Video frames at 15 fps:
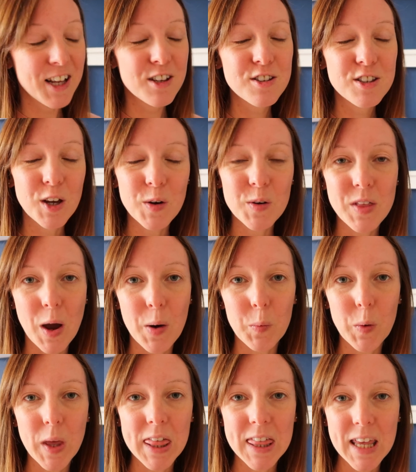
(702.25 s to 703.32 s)
So that
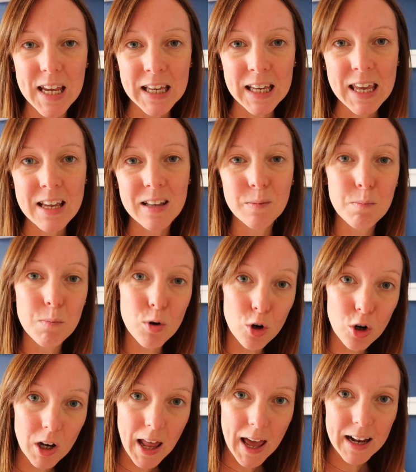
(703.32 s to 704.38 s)
we think he's
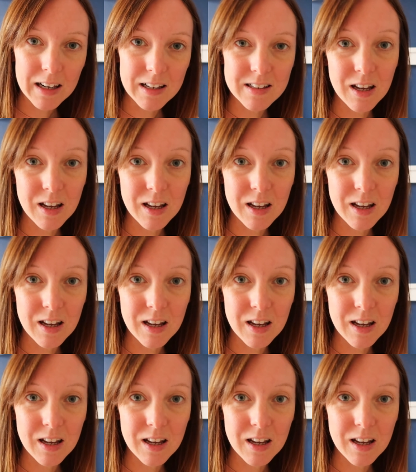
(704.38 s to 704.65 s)
more likely